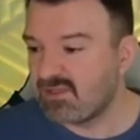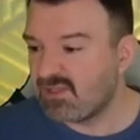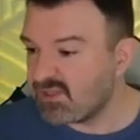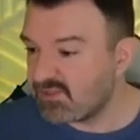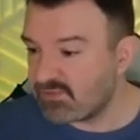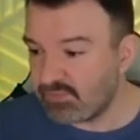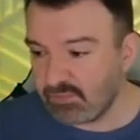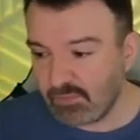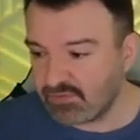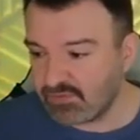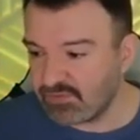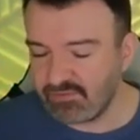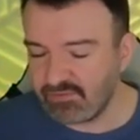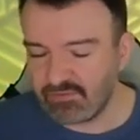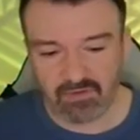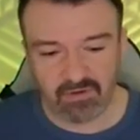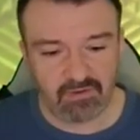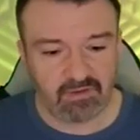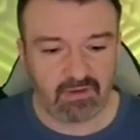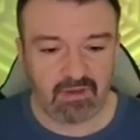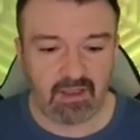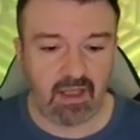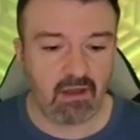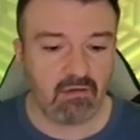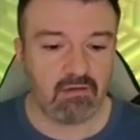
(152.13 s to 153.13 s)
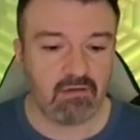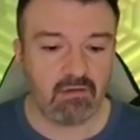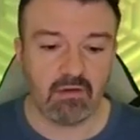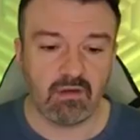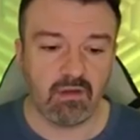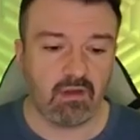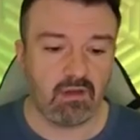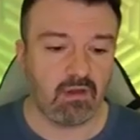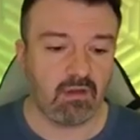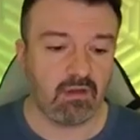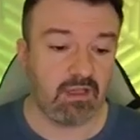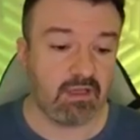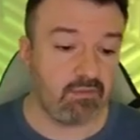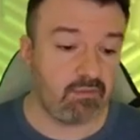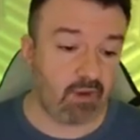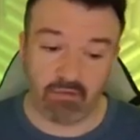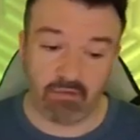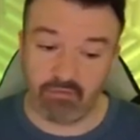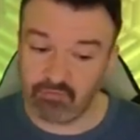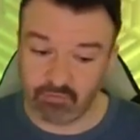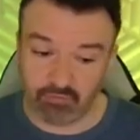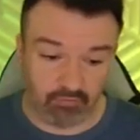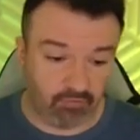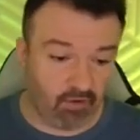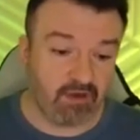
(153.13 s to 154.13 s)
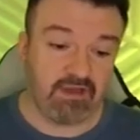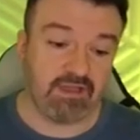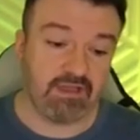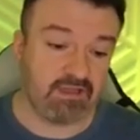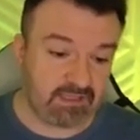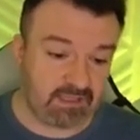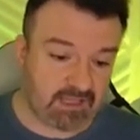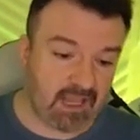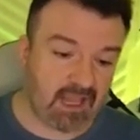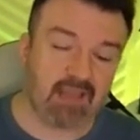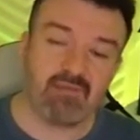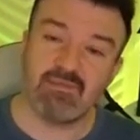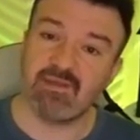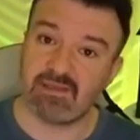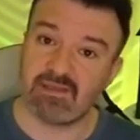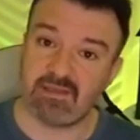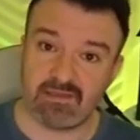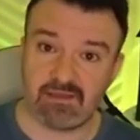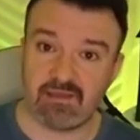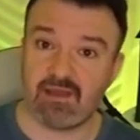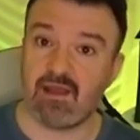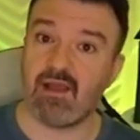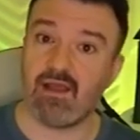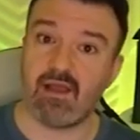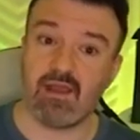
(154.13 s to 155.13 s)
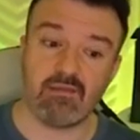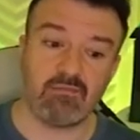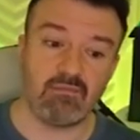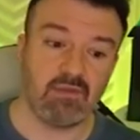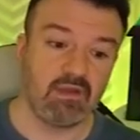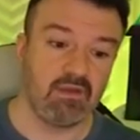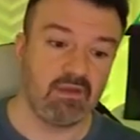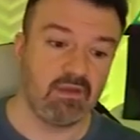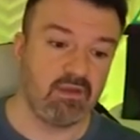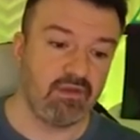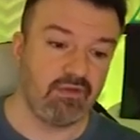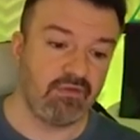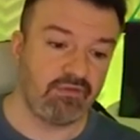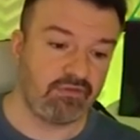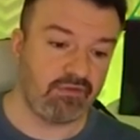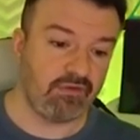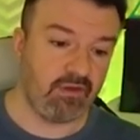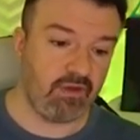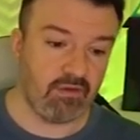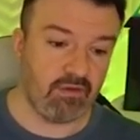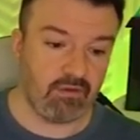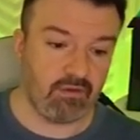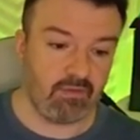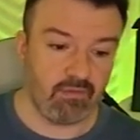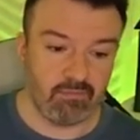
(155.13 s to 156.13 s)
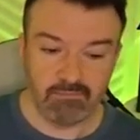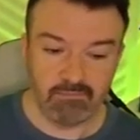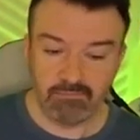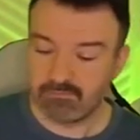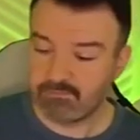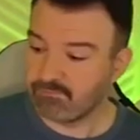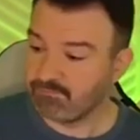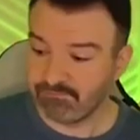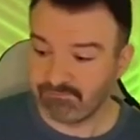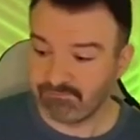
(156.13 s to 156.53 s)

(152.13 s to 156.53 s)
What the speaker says: This wasn't very loud at all. And I was running the game at the time. So